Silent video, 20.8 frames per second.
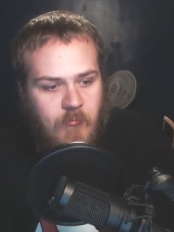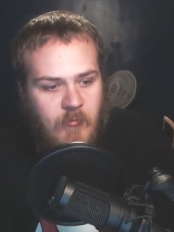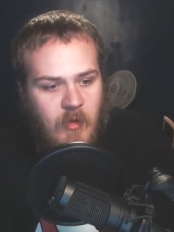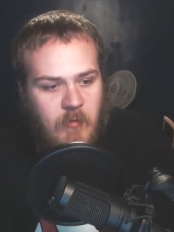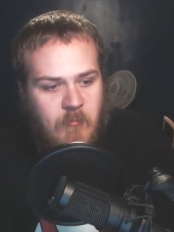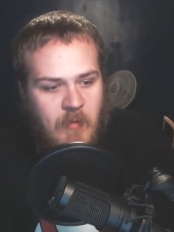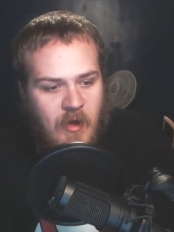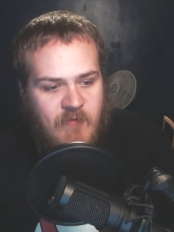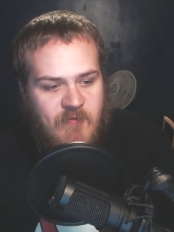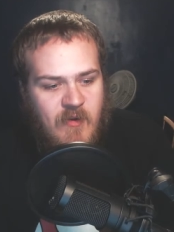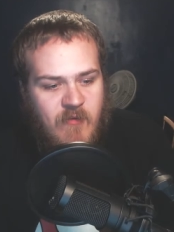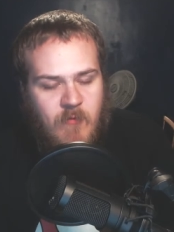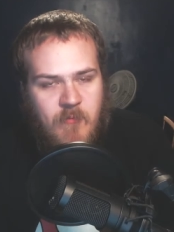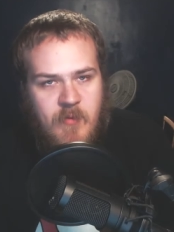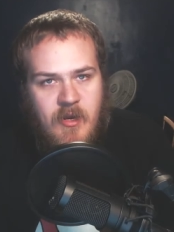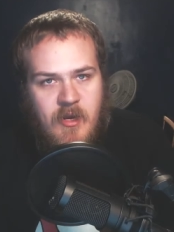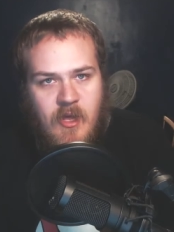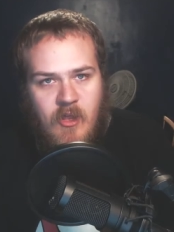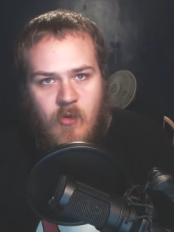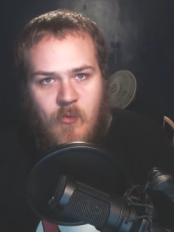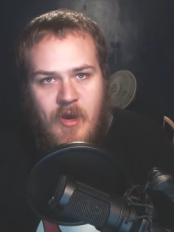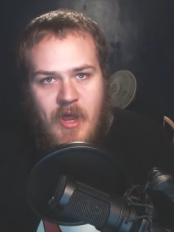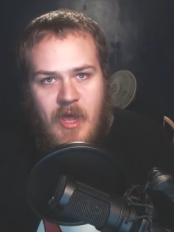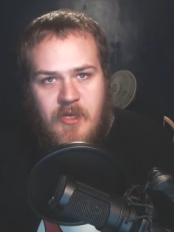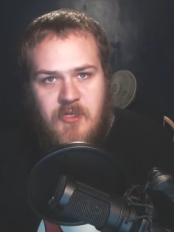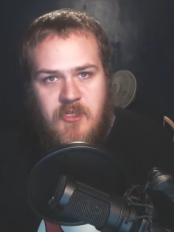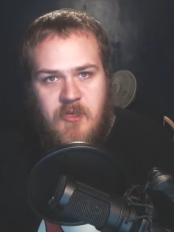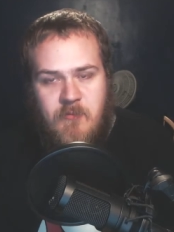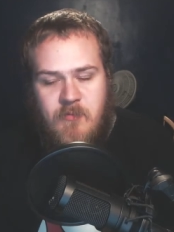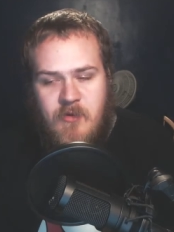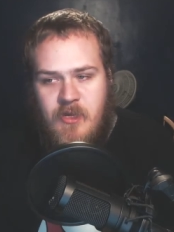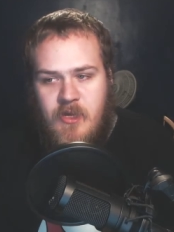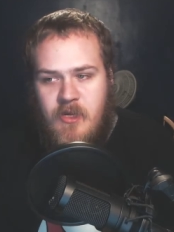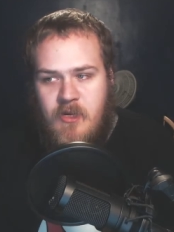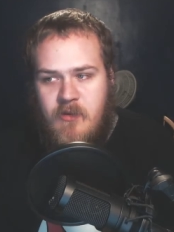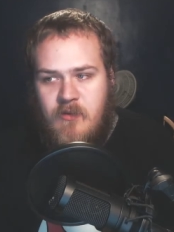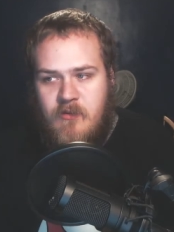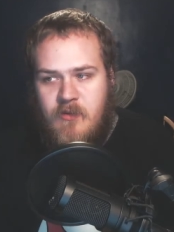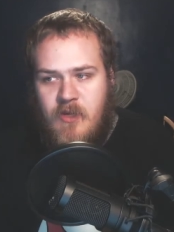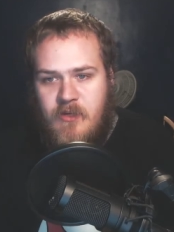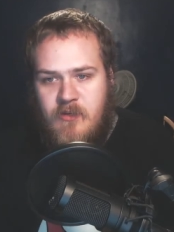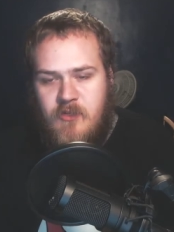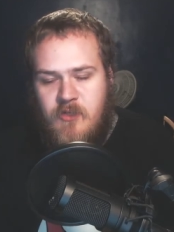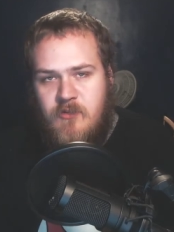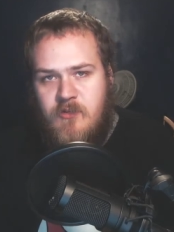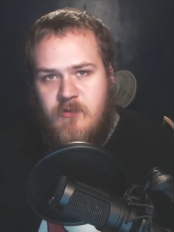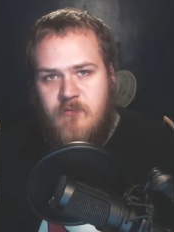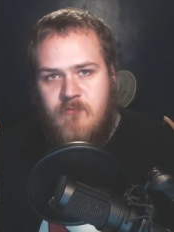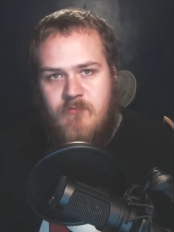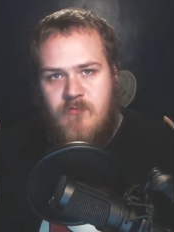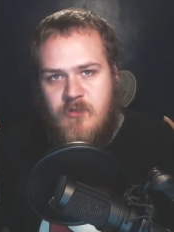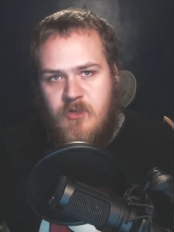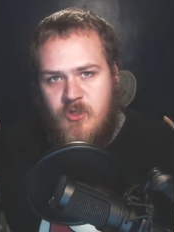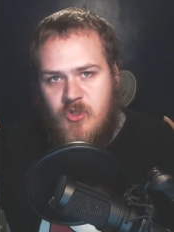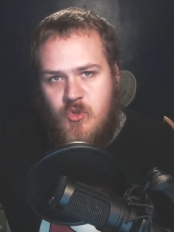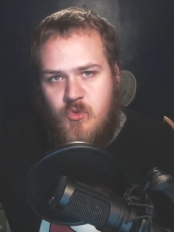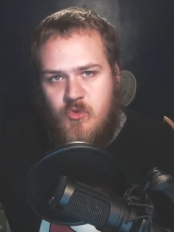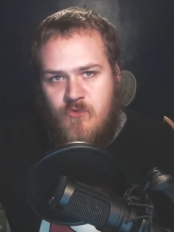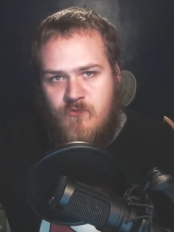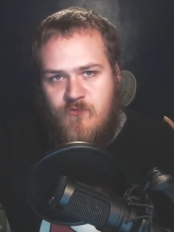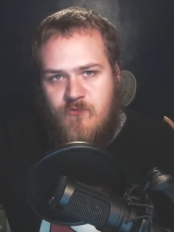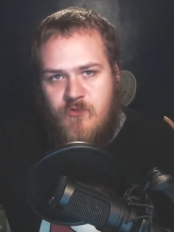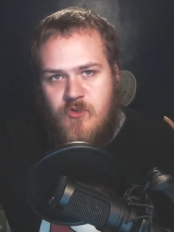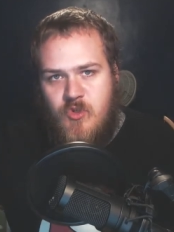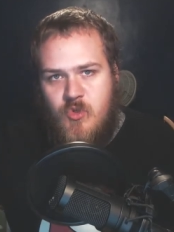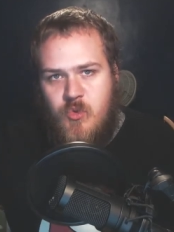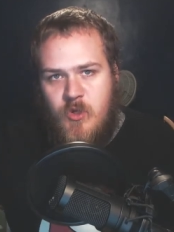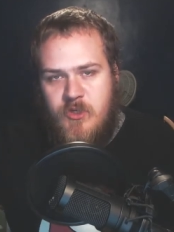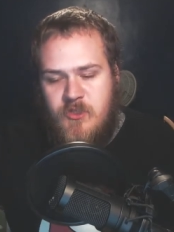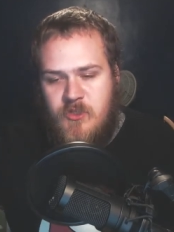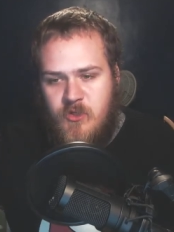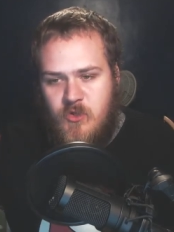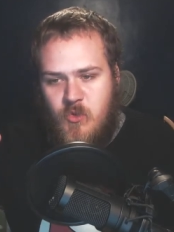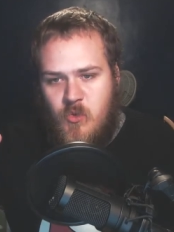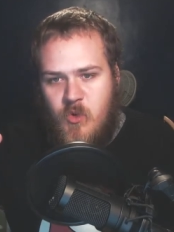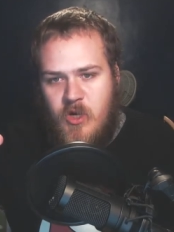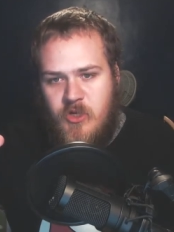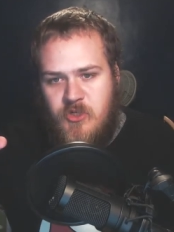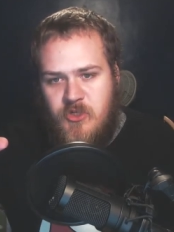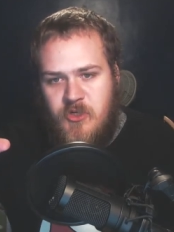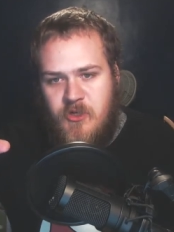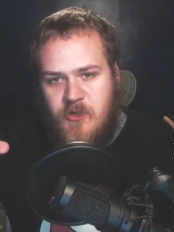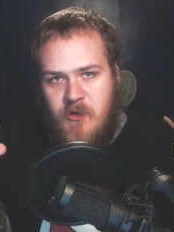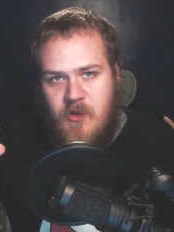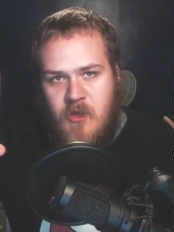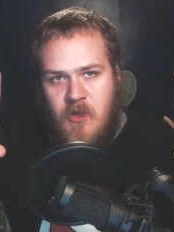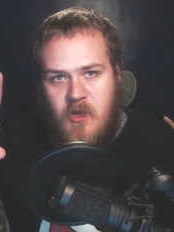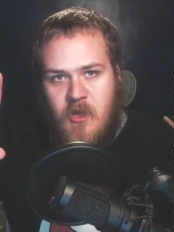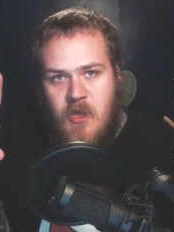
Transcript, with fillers: my favorite bead color would actually be like to, to, to twist the question.